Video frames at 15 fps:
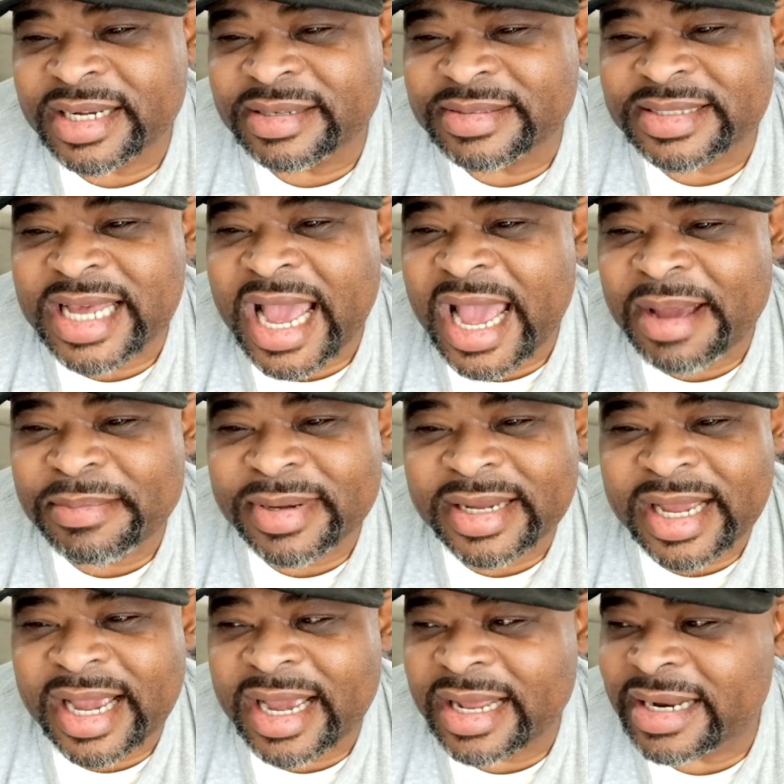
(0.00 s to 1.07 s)
side
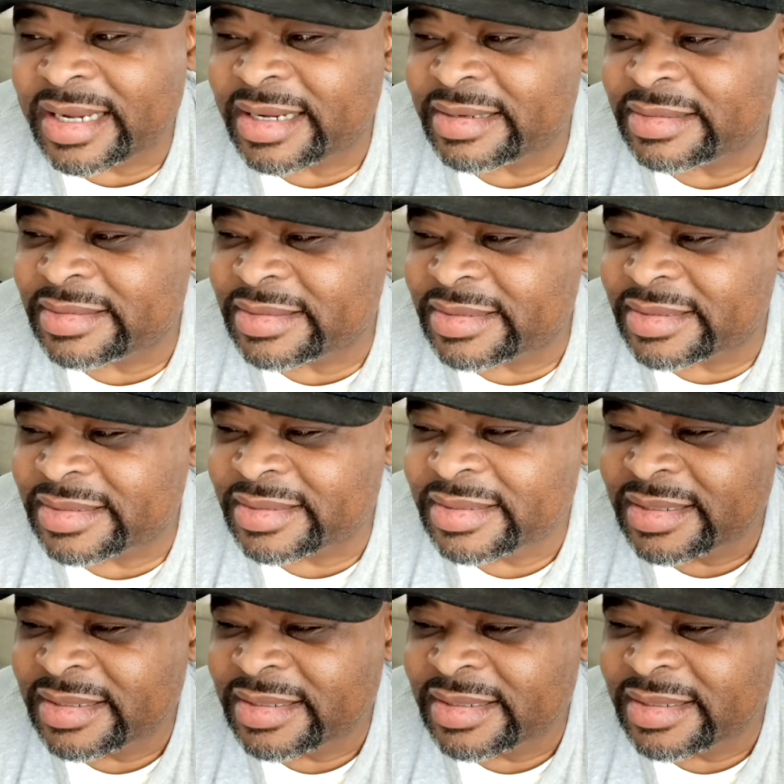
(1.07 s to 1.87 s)
mechanic or